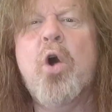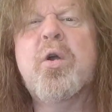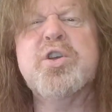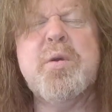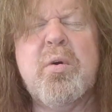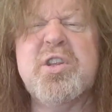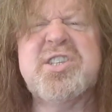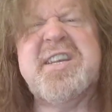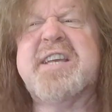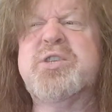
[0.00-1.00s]
Oh, because you
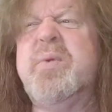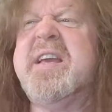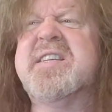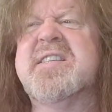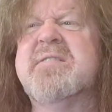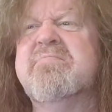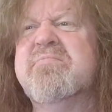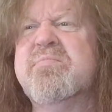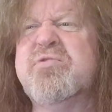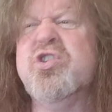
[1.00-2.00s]
want 6 weeks,
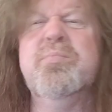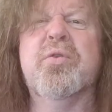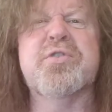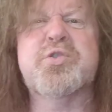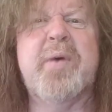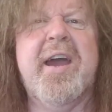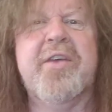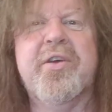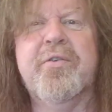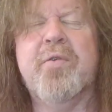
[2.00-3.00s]
2 months
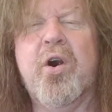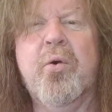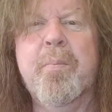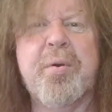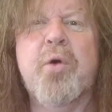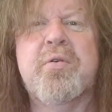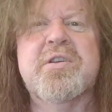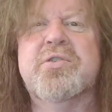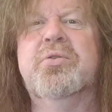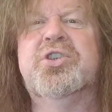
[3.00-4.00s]
worth of
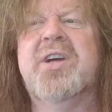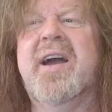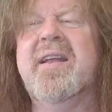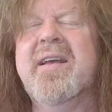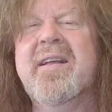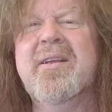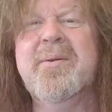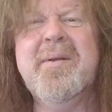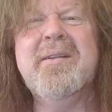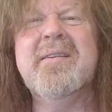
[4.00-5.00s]
unbroken sunshine.
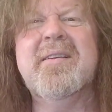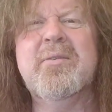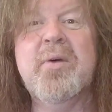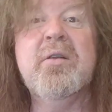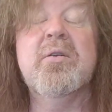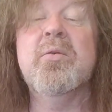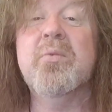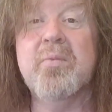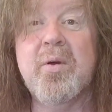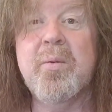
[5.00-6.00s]
Well,
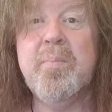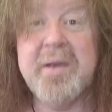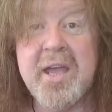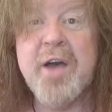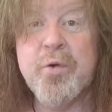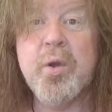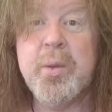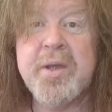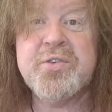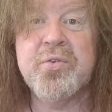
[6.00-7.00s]
be careful
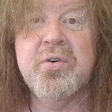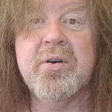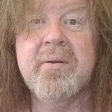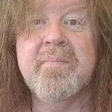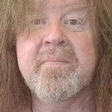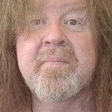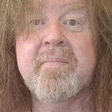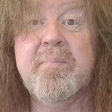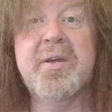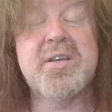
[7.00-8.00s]
what you wish for,
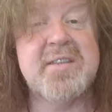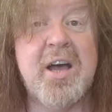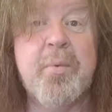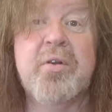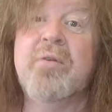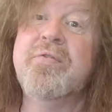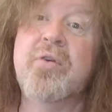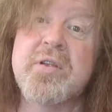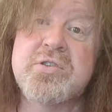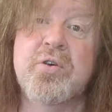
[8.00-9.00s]
because now we're all
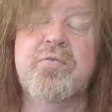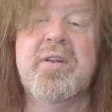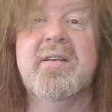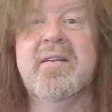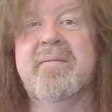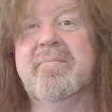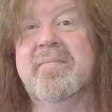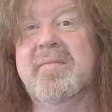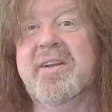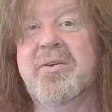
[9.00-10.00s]
fucking suffering,
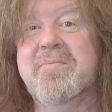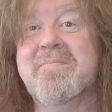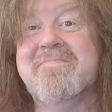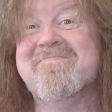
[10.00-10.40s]
you know.